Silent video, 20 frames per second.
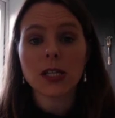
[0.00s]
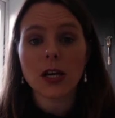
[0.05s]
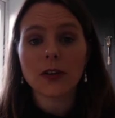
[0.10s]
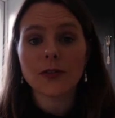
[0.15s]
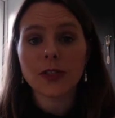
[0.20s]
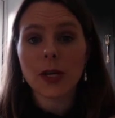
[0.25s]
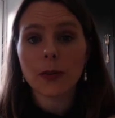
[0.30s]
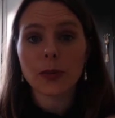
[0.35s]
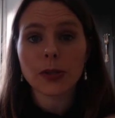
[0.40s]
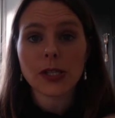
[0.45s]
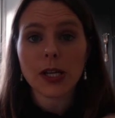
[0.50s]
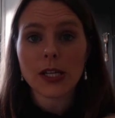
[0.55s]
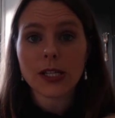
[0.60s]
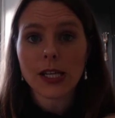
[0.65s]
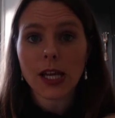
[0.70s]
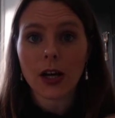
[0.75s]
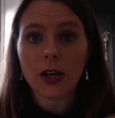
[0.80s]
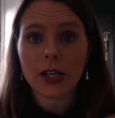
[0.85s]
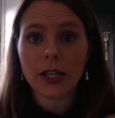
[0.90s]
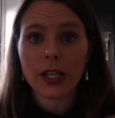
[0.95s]
of sample size
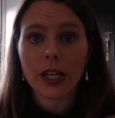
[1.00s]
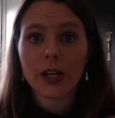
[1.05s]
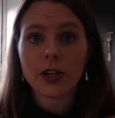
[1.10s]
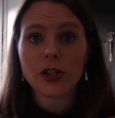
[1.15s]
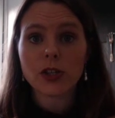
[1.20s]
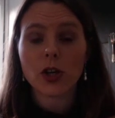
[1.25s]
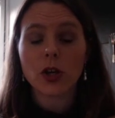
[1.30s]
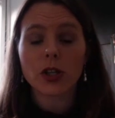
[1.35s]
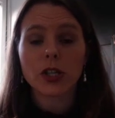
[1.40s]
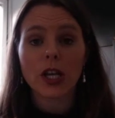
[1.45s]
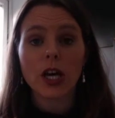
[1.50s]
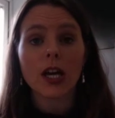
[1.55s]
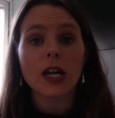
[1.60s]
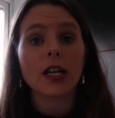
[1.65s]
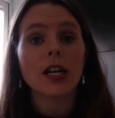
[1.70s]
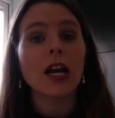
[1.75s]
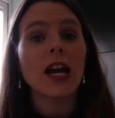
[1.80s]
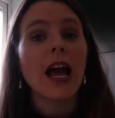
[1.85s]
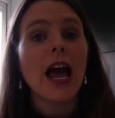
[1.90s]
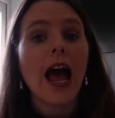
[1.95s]
calculators
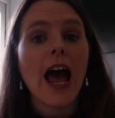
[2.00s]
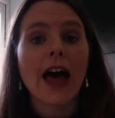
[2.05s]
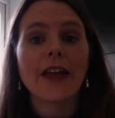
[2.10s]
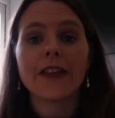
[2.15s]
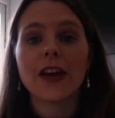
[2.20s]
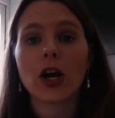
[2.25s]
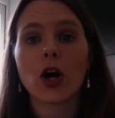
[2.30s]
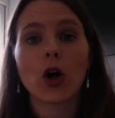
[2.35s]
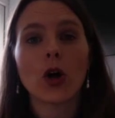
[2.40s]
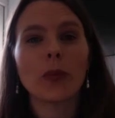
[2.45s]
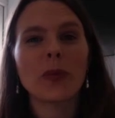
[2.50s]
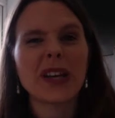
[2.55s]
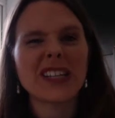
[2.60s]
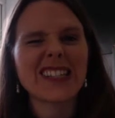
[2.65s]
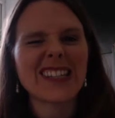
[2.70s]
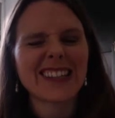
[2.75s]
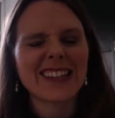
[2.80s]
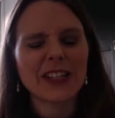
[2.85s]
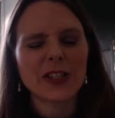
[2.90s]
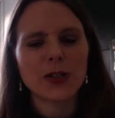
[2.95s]
online, and they all
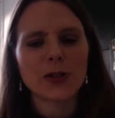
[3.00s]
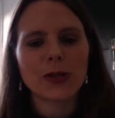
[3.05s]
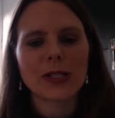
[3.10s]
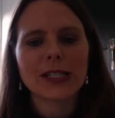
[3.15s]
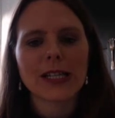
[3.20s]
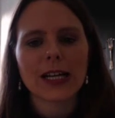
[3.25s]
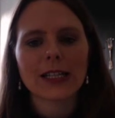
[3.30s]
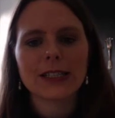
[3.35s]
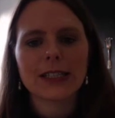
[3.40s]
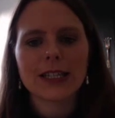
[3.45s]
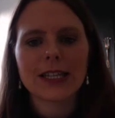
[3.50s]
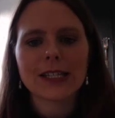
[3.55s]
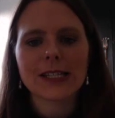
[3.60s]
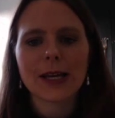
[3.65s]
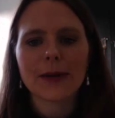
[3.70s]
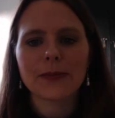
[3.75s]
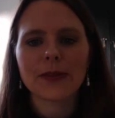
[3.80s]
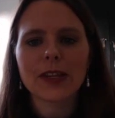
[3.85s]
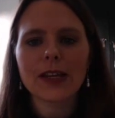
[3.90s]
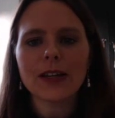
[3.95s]
basically do exactly the
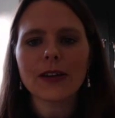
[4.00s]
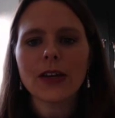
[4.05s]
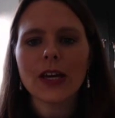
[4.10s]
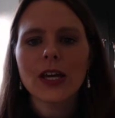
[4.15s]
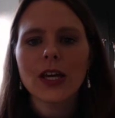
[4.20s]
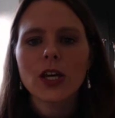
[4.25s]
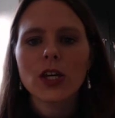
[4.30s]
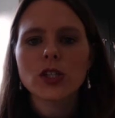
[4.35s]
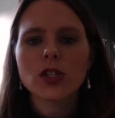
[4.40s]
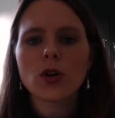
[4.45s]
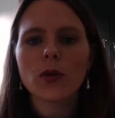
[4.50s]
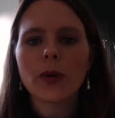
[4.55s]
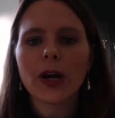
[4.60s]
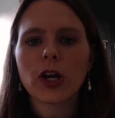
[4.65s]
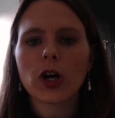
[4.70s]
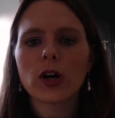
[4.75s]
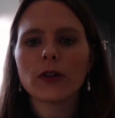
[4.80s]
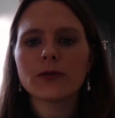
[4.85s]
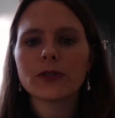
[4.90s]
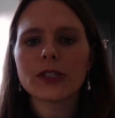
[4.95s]
same thing. So my
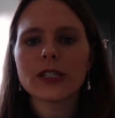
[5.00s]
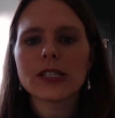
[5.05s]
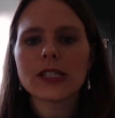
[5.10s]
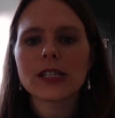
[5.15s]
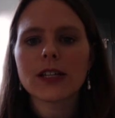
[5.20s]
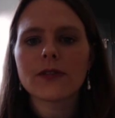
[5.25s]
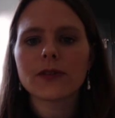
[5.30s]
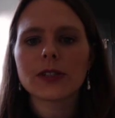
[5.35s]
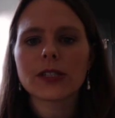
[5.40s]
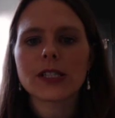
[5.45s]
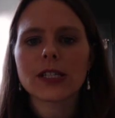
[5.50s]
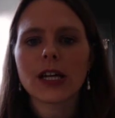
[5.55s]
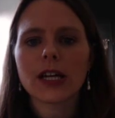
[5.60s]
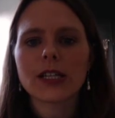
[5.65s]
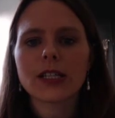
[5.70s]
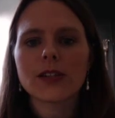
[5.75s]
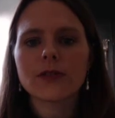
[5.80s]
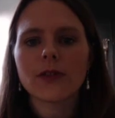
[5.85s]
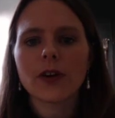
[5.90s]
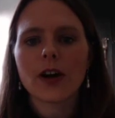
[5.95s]
confidence level is
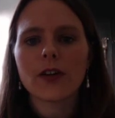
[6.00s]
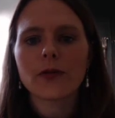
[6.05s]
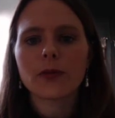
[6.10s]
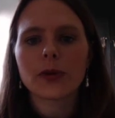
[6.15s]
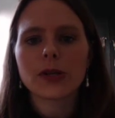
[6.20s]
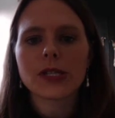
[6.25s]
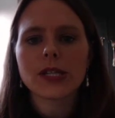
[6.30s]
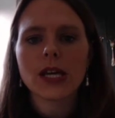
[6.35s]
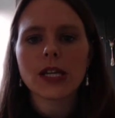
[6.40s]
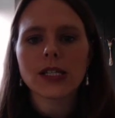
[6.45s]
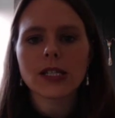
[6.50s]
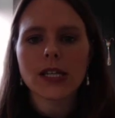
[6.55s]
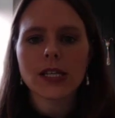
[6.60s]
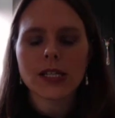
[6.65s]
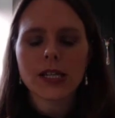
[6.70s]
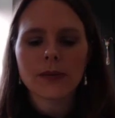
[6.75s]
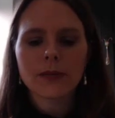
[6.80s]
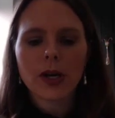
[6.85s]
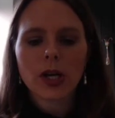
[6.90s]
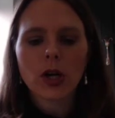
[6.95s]
95%. I
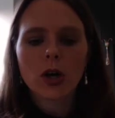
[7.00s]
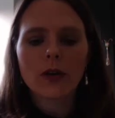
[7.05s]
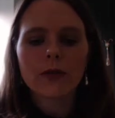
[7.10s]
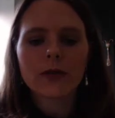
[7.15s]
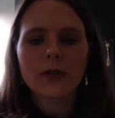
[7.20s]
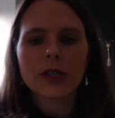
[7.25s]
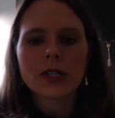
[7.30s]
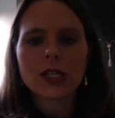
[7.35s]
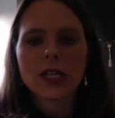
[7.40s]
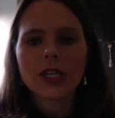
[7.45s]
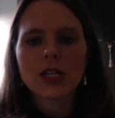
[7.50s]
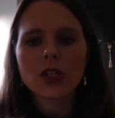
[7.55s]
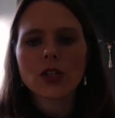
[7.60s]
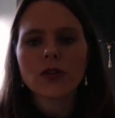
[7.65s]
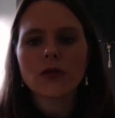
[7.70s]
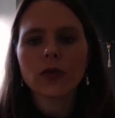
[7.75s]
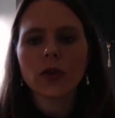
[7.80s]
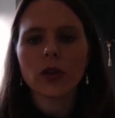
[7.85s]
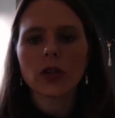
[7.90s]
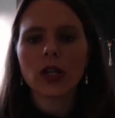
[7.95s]
said my confidence
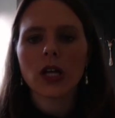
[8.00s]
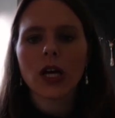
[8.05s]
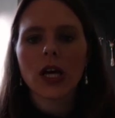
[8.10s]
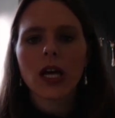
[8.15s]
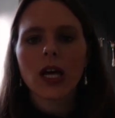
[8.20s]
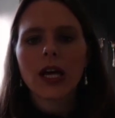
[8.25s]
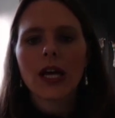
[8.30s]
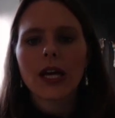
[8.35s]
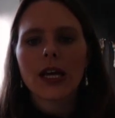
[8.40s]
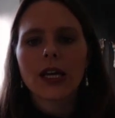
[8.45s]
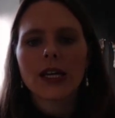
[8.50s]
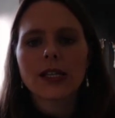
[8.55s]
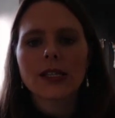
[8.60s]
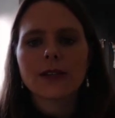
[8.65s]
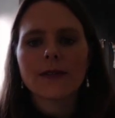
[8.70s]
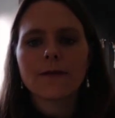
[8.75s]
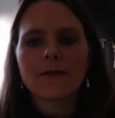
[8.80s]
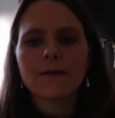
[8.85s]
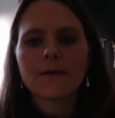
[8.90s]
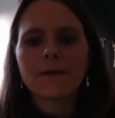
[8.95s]
interval
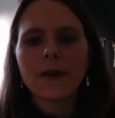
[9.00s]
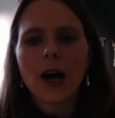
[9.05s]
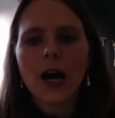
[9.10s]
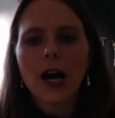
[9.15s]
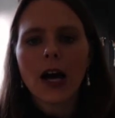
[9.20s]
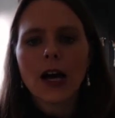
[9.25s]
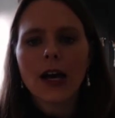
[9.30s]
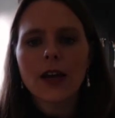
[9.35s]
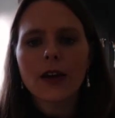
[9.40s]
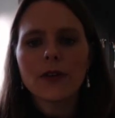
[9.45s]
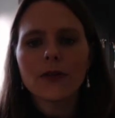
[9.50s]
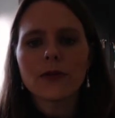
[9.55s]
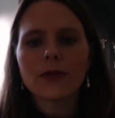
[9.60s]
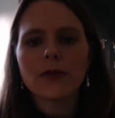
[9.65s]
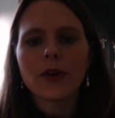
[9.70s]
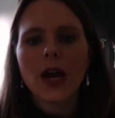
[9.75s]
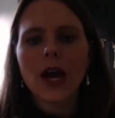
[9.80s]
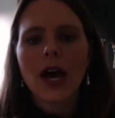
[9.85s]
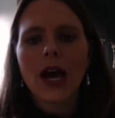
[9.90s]
is 5,